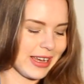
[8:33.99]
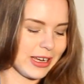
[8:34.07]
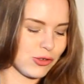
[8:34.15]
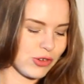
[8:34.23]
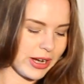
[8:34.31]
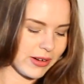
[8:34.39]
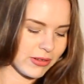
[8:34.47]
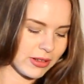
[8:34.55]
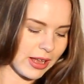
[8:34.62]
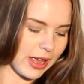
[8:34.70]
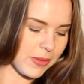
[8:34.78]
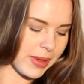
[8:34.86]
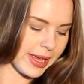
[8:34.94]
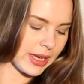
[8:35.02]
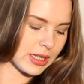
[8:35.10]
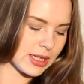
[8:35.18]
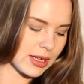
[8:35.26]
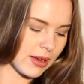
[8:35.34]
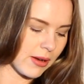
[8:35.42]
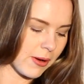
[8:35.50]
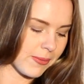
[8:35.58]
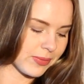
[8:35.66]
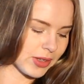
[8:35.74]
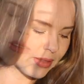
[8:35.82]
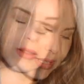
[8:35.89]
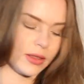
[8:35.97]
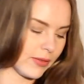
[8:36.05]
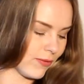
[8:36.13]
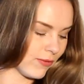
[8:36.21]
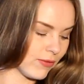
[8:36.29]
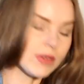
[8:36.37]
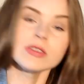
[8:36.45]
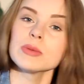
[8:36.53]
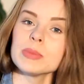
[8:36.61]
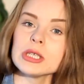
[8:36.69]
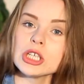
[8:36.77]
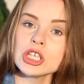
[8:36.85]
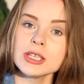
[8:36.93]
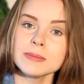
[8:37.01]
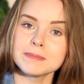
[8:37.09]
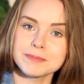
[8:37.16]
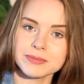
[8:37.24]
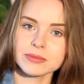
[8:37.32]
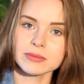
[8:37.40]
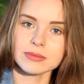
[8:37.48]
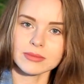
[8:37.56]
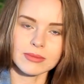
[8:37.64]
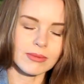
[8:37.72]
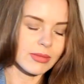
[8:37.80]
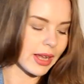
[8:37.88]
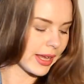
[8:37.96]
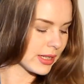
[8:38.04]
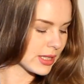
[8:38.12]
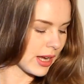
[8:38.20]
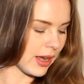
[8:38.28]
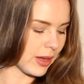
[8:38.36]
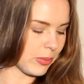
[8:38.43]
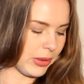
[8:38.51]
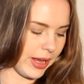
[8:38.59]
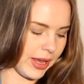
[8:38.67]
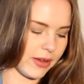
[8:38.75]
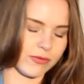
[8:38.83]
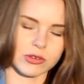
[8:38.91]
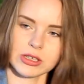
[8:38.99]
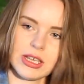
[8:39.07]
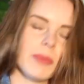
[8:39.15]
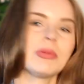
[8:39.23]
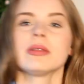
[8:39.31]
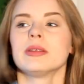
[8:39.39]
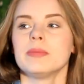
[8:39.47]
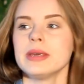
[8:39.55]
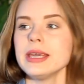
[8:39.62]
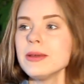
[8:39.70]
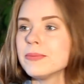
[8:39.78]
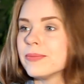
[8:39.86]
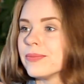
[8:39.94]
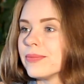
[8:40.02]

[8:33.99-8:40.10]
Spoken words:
In general, I make it in the fifth position, and I play, for example, the B.